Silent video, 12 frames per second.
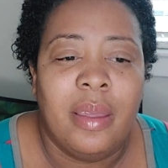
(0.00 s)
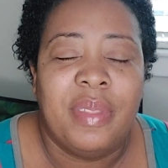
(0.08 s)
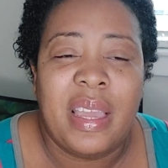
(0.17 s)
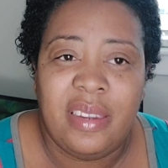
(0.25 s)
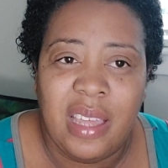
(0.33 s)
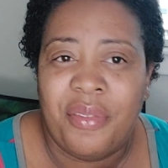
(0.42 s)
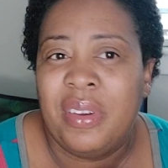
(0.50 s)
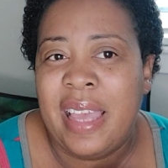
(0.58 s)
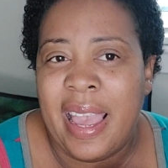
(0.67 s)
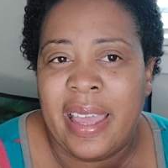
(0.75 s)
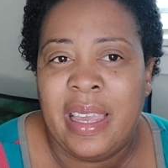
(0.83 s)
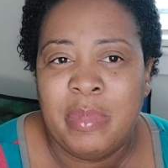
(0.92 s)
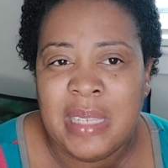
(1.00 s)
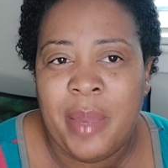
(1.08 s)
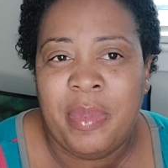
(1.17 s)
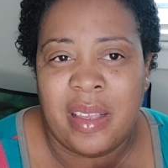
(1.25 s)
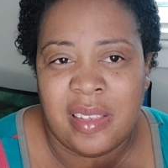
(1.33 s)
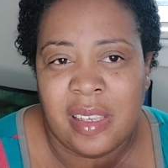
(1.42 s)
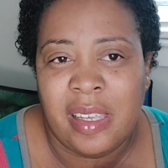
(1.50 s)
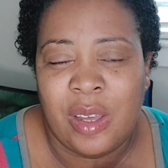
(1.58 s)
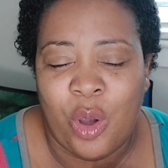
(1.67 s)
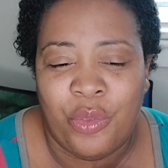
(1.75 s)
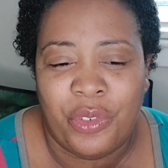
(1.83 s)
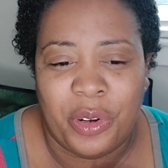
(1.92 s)
They definitely had him take that scene
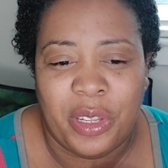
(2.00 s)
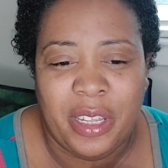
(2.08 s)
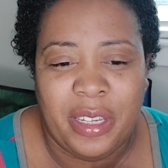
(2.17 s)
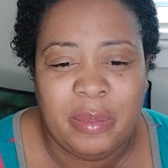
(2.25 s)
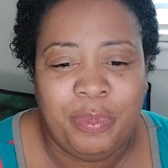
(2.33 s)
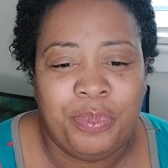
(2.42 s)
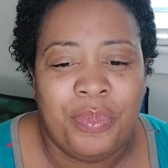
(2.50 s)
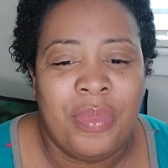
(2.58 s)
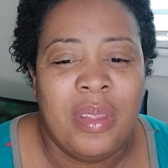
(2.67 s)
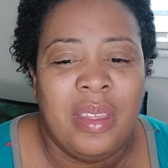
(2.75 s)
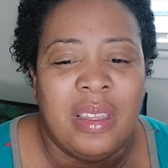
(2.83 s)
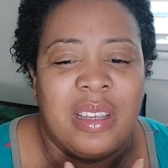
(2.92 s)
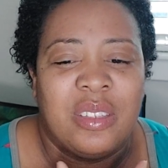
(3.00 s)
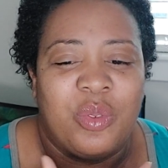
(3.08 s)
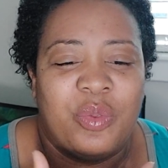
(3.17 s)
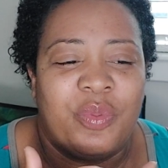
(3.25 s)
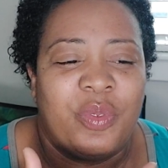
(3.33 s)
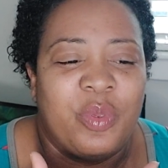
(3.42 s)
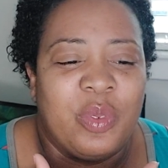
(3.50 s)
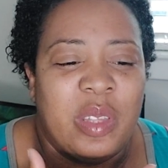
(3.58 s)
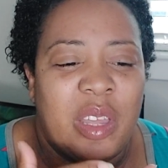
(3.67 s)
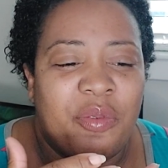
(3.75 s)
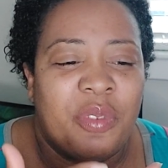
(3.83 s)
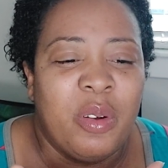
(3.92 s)
over again. Because when
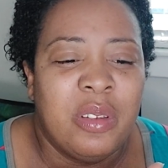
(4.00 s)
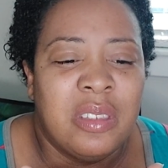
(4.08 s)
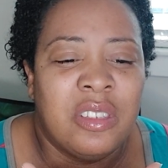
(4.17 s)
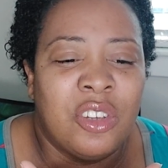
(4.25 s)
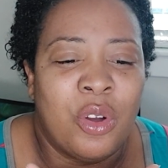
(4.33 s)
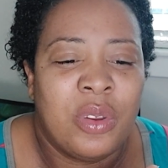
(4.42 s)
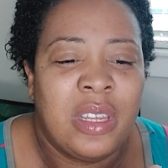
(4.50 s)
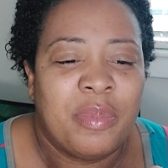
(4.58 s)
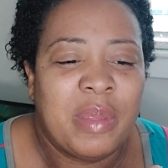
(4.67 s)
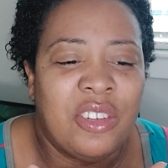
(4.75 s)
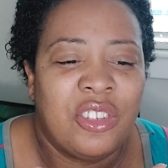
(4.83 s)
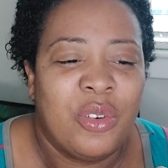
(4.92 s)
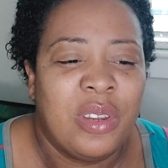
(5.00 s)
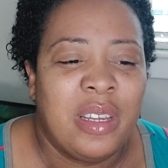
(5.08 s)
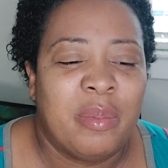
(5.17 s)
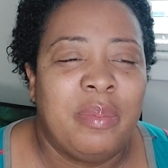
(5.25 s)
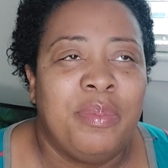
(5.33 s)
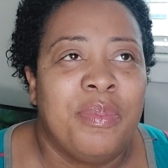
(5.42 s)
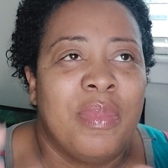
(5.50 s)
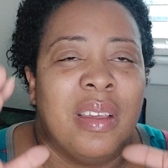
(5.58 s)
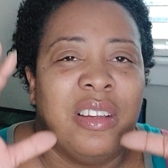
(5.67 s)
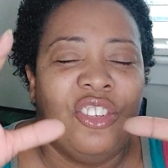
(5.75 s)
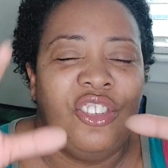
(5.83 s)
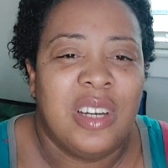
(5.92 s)
they first showed him, they showed him
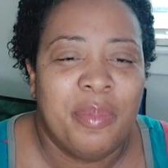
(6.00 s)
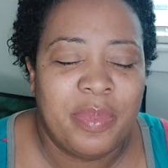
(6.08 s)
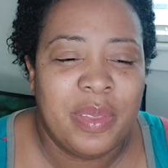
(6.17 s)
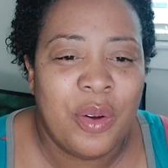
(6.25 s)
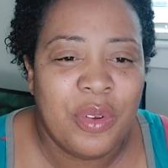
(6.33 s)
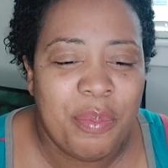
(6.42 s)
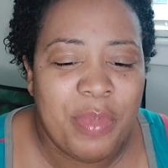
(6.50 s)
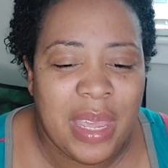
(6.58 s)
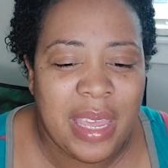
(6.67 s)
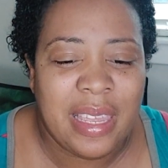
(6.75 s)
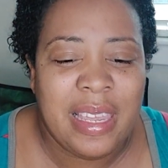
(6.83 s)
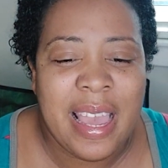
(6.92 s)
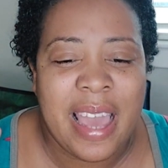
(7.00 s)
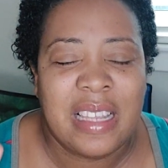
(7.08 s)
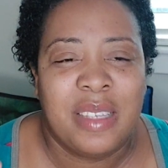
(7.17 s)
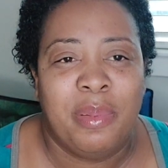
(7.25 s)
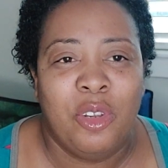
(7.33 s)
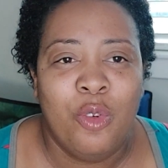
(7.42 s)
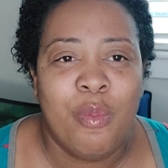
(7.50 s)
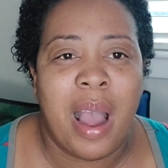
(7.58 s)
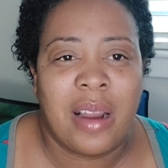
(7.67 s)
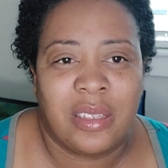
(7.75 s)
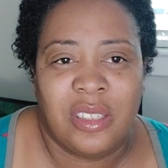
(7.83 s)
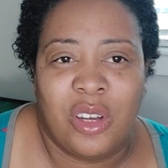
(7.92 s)
jumping on a bed. He had his blue
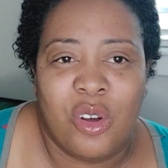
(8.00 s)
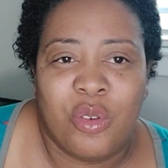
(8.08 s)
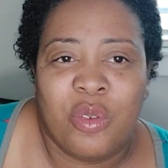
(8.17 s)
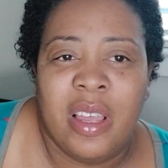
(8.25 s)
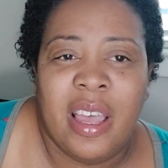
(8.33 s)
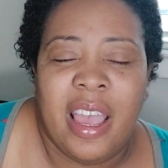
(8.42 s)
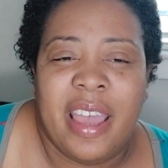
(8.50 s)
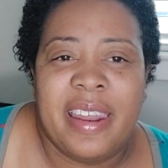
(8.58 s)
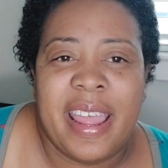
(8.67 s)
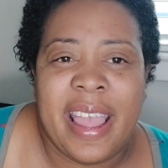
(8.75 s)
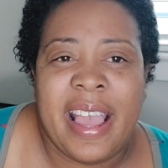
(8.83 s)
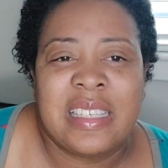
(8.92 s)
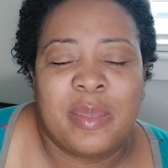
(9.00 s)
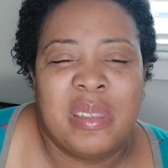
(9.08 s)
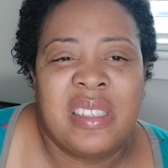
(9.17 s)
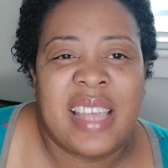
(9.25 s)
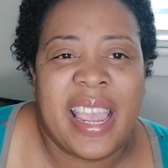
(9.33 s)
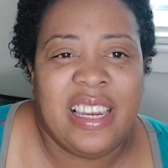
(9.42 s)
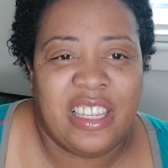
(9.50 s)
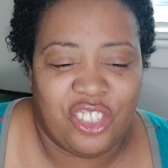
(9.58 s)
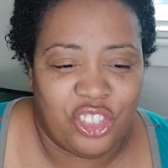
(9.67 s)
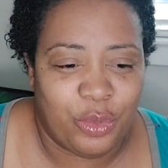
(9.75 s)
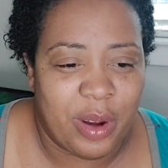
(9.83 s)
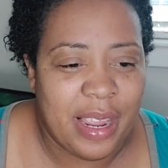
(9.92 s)
boxers on and they had some
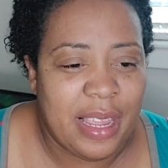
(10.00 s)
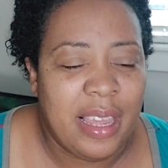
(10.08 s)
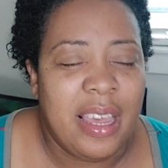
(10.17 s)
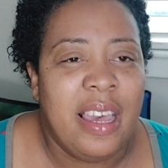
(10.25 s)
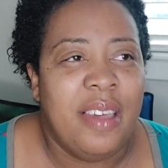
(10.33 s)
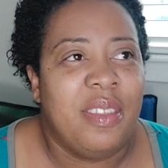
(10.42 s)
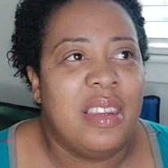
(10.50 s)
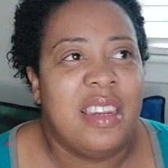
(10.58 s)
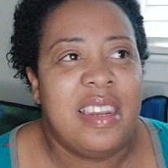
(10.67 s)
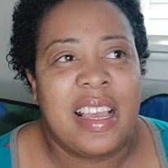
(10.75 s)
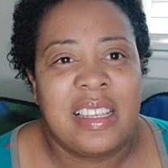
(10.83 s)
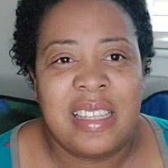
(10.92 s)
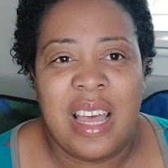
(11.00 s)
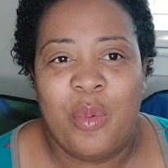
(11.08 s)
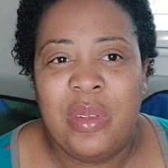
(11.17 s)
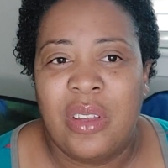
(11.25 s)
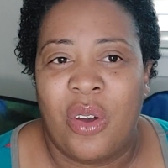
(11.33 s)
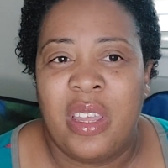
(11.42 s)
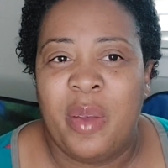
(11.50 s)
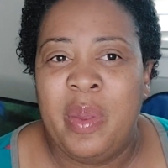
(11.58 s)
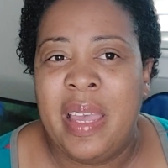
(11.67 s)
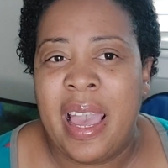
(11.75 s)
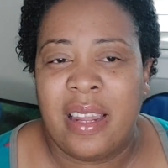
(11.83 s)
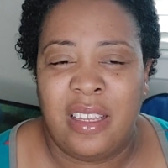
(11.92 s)
stainage, right? Then the next time we saw him,
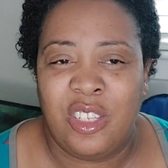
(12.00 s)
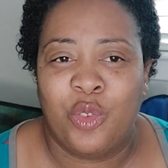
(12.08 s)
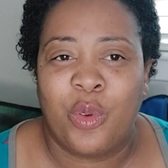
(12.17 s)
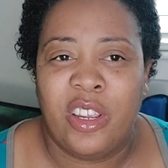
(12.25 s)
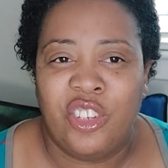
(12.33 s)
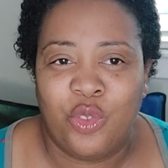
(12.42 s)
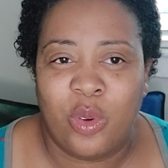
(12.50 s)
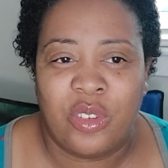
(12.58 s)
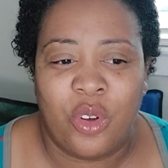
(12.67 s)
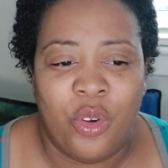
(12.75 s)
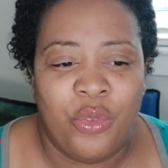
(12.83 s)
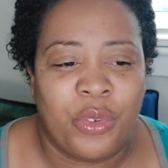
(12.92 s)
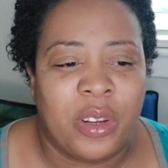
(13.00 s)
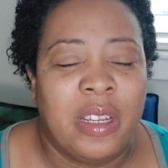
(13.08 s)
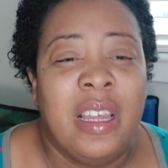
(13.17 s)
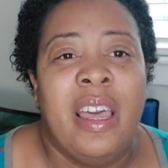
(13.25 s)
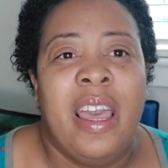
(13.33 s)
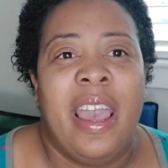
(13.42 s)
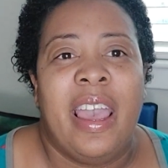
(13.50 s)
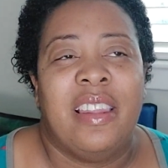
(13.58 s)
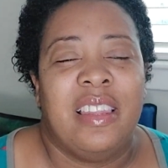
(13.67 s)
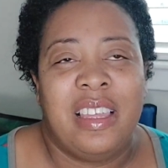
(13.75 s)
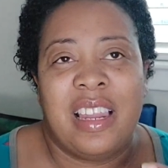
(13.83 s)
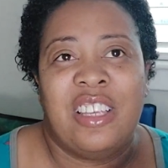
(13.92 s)
he had these gray shorts over it.
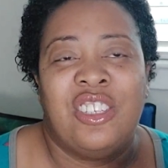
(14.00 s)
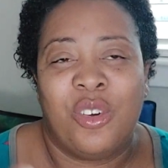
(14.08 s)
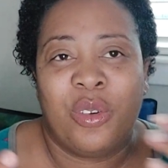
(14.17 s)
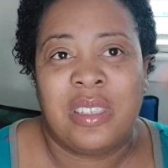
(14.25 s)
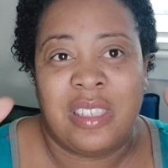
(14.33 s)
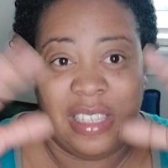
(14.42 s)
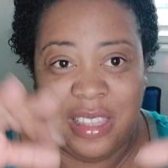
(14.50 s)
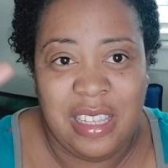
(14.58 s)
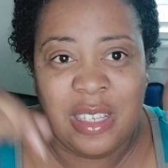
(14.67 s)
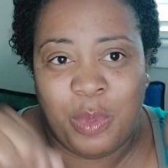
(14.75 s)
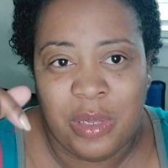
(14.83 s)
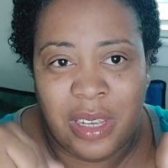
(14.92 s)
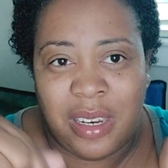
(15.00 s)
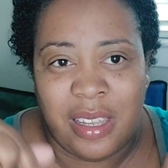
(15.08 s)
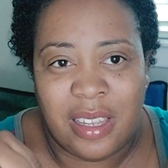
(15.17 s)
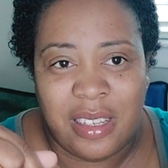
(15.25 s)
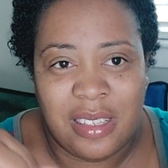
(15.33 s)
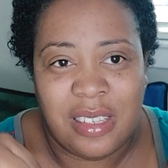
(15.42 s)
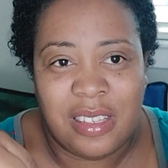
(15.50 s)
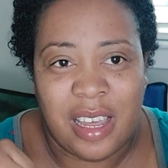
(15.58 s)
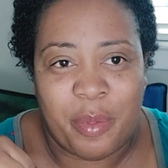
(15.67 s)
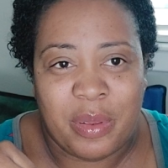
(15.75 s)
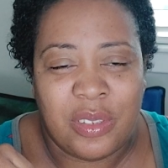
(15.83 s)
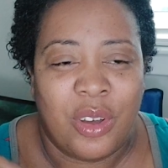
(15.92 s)
And then they showed us in this particular
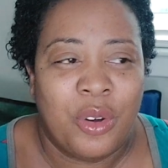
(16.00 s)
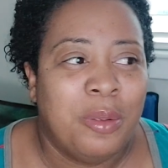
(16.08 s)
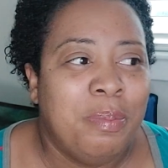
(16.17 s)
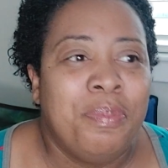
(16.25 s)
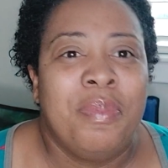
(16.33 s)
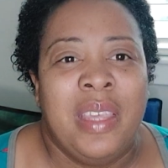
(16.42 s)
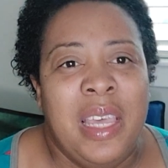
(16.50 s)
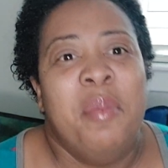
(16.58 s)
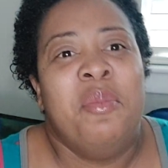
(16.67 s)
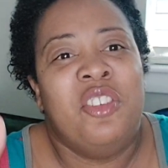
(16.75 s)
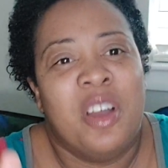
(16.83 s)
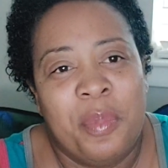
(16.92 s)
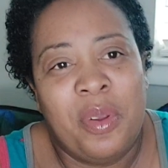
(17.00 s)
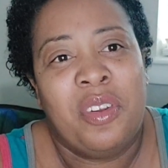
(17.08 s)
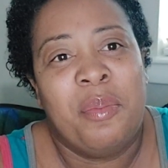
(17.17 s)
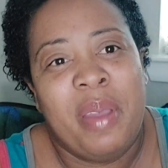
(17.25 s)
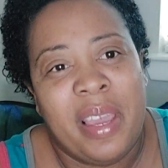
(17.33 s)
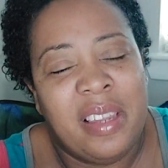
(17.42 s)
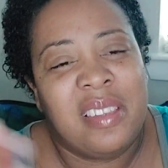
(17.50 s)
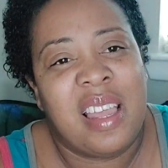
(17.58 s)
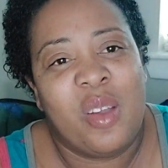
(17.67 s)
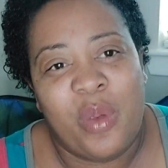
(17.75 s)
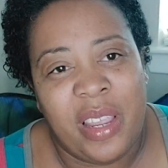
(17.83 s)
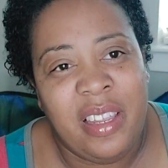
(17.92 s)
episode him jumping on the bed the
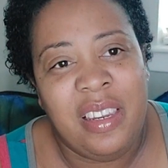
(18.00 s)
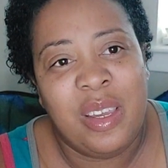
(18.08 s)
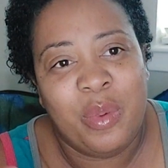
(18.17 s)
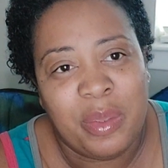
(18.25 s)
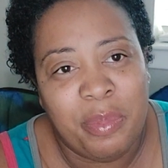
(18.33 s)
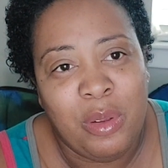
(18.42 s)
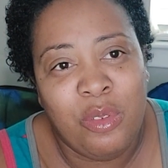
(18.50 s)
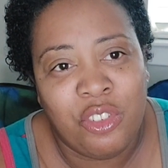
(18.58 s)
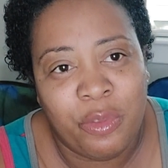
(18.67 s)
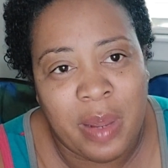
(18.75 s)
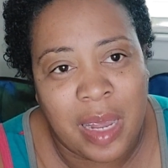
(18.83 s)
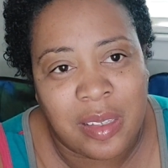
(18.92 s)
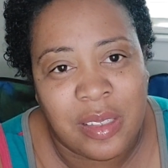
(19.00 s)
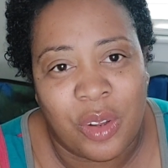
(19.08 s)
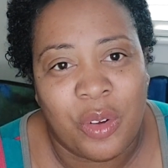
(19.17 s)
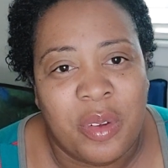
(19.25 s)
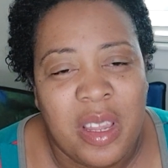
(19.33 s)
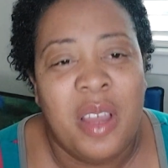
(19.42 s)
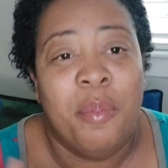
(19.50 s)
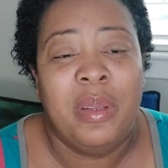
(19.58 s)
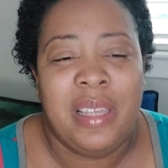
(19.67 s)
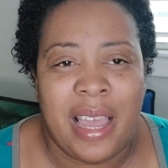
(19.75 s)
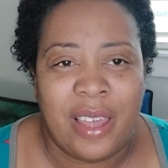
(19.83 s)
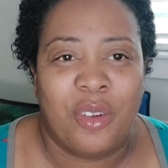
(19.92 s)
same way he did with the blue boxers on, but
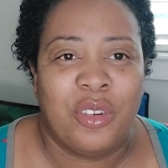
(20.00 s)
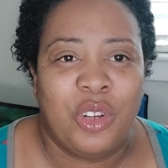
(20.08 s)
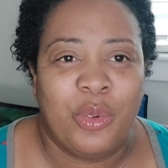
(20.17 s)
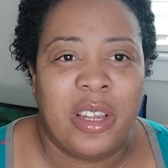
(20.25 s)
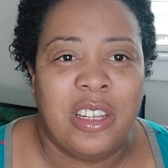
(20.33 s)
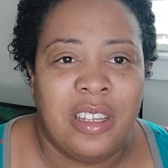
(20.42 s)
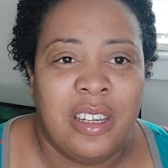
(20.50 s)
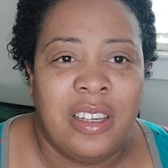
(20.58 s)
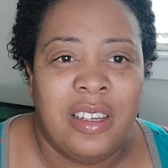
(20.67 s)
he had on the gray